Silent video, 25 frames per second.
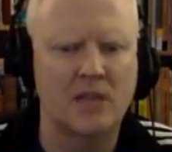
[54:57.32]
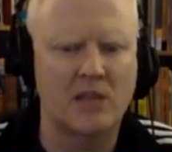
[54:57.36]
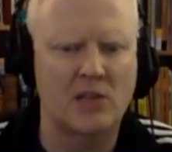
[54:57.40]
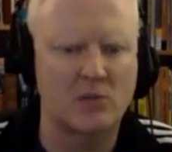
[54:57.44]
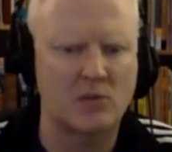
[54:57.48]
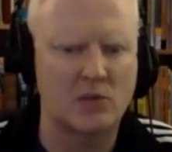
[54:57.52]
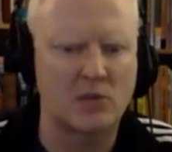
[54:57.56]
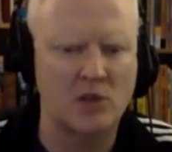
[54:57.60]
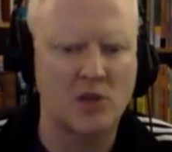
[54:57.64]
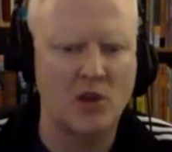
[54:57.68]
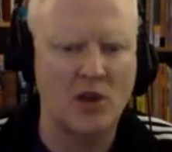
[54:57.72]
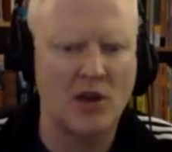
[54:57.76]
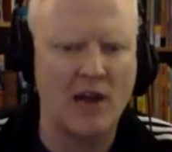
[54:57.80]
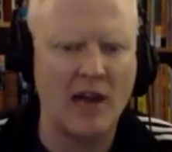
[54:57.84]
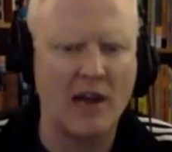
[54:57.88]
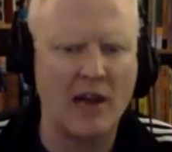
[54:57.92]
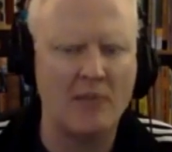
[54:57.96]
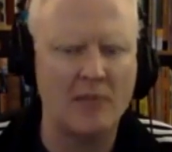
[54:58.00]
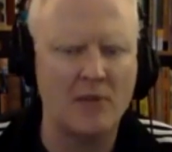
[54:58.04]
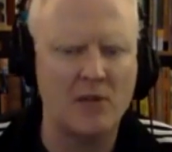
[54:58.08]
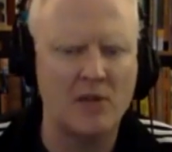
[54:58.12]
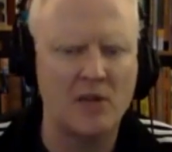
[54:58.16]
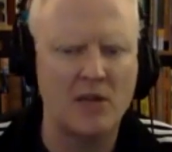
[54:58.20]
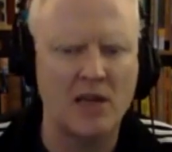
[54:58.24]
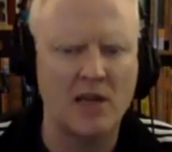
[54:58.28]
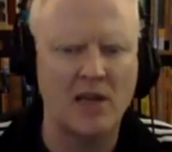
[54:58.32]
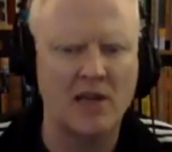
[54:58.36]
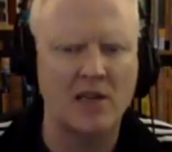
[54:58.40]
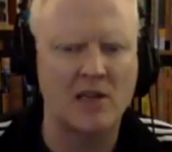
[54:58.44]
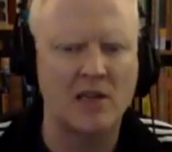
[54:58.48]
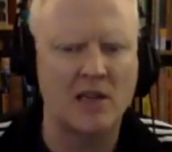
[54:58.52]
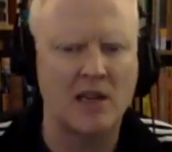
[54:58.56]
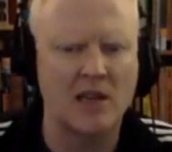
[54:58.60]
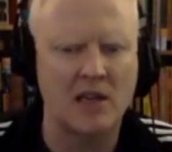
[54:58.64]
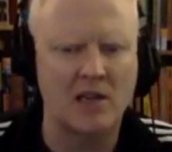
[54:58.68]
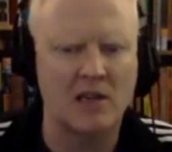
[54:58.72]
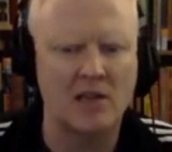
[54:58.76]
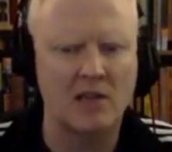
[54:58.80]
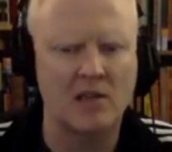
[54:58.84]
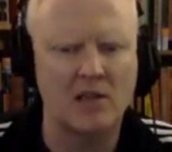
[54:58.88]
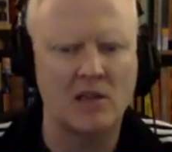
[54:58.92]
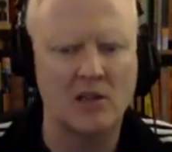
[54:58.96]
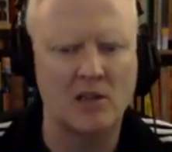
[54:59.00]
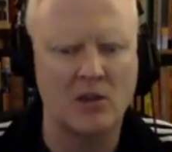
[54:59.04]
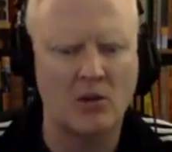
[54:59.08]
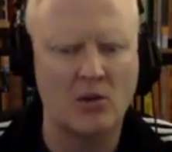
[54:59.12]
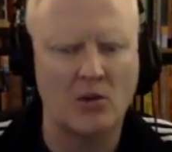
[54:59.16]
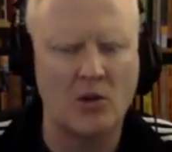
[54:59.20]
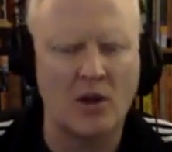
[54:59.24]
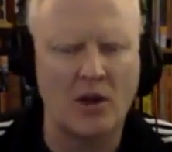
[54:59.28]
that's what's got to happen. And
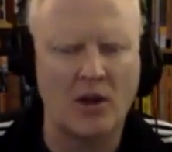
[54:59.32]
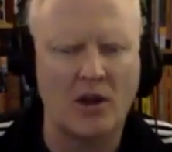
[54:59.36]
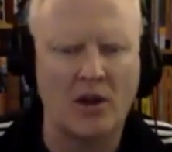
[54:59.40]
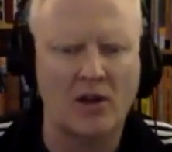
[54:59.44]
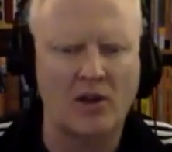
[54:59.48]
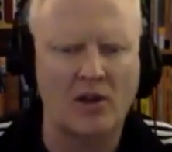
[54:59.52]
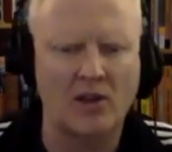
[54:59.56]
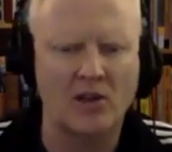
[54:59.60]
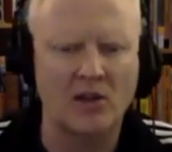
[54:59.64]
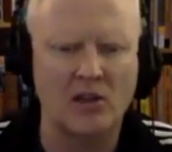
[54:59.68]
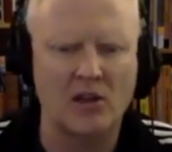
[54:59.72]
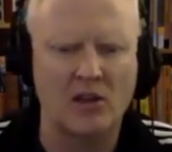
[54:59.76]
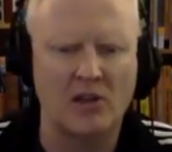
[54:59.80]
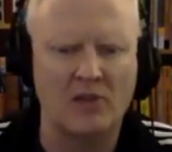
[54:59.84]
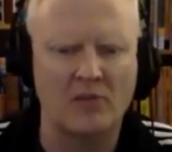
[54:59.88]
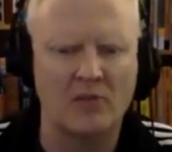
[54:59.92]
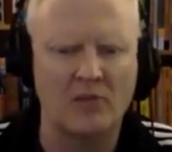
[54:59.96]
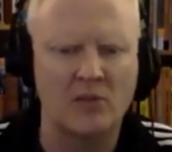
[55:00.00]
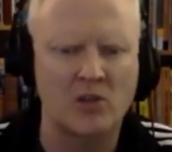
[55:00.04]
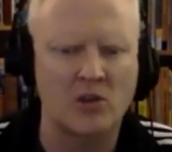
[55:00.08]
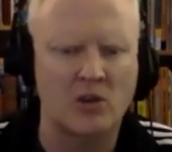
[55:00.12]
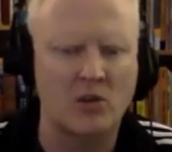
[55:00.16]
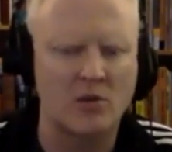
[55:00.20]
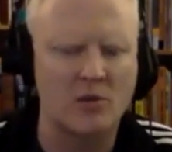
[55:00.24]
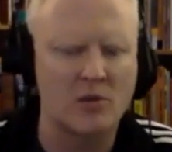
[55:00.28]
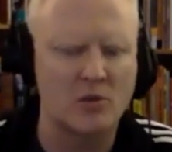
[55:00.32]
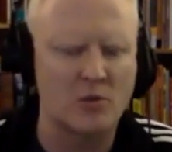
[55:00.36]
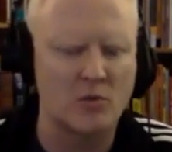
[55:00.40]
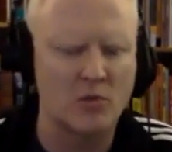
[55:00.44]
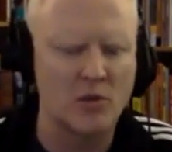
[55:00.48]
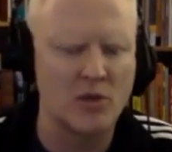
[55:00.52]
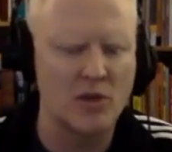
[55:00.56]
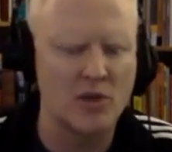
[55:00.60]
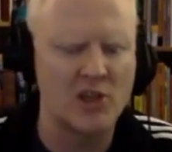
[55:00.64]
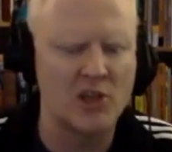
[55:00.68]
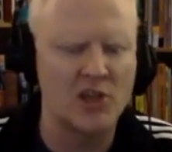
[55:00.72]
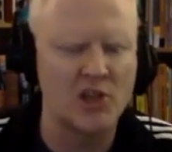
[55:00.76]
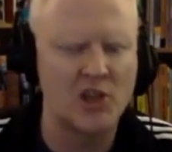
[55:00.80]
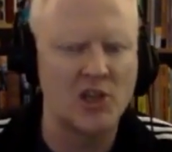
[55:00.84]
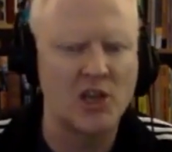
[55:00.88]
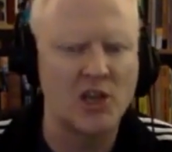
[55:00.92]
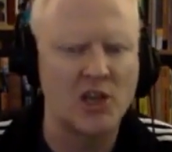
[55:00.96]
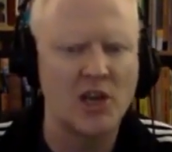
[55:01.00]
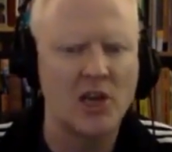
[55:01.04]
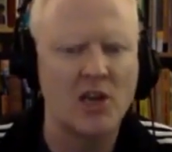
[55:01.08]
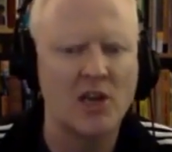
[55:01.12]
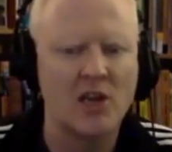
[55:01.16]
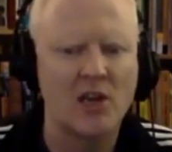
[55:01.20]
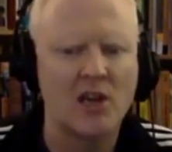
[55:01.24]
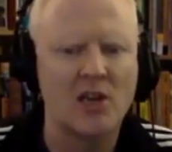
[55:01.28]
I think governments always wish
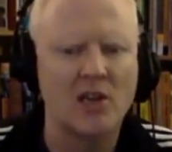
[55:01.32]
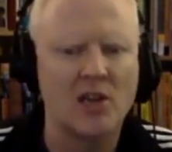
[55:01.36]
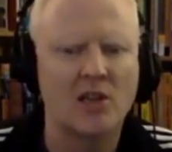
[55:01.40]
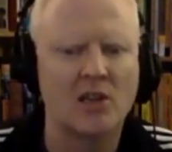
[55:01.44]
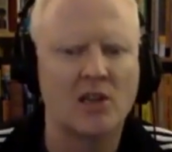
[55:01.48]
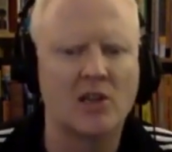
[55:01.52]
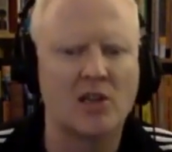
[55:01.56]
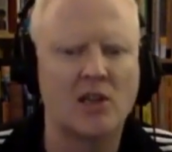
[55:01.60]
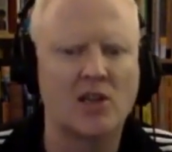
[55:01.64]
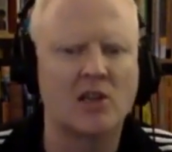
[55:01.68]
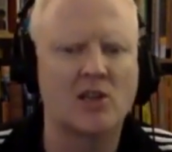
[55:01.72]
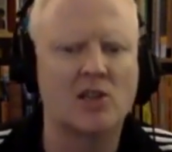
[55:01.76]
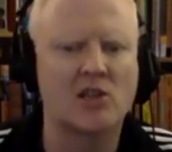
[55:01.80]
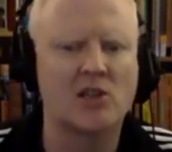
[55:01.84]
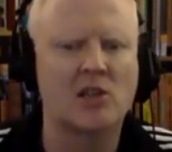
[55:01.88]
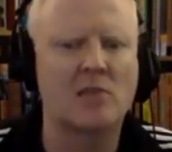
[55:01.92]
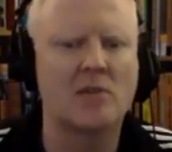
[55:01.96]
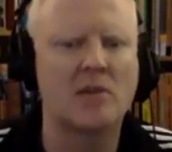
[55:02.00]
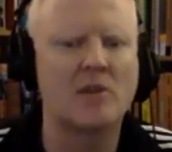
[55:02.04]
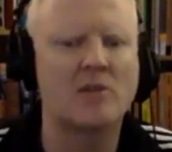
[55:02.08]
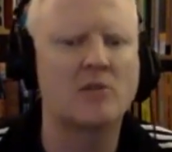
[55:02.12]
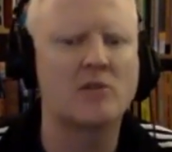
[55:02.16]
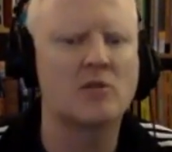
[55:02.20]
that they could somehow